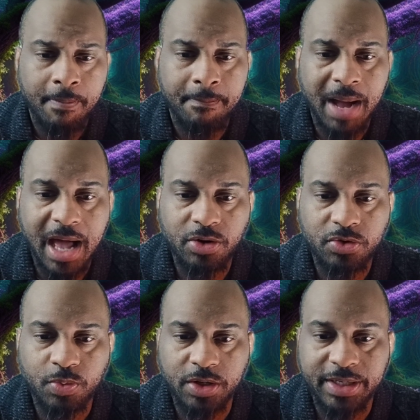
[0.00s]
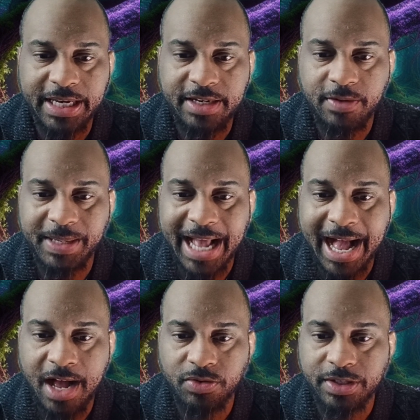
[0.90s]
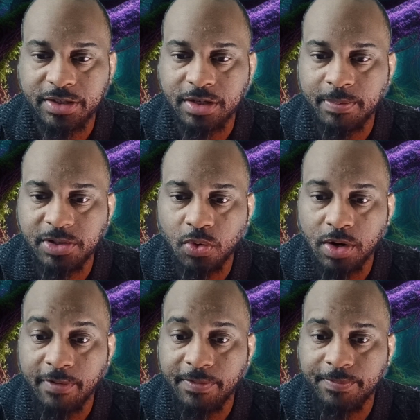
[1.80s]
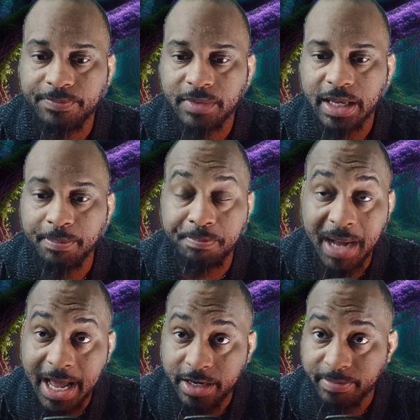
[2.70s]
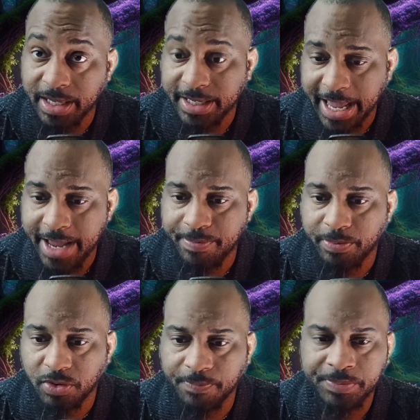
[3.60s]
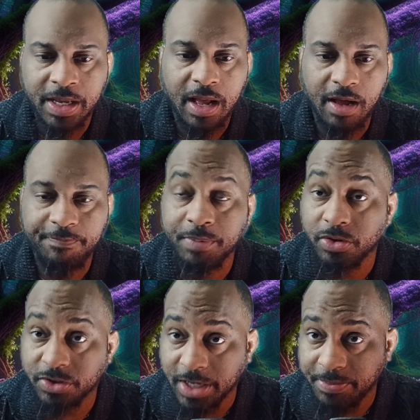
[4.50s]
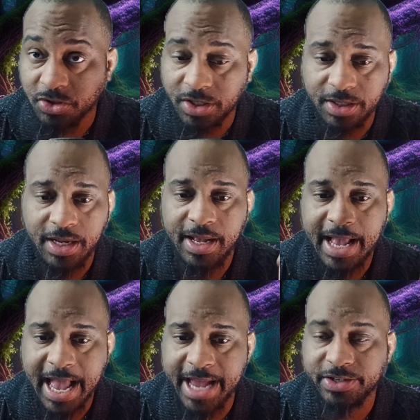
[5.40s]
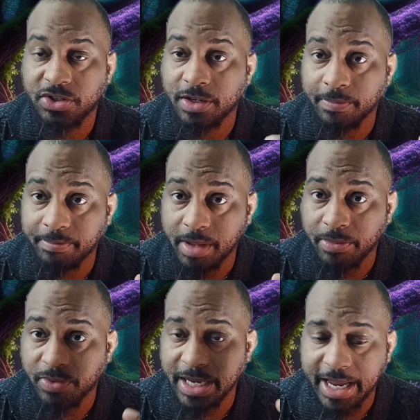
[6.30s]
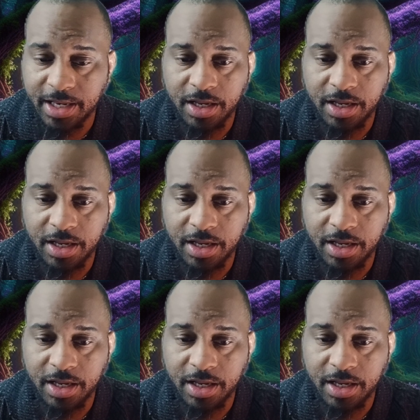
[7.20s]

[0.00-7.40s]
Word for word: models will need to be housed in some sort of embodiment capable of perception, action, memory, and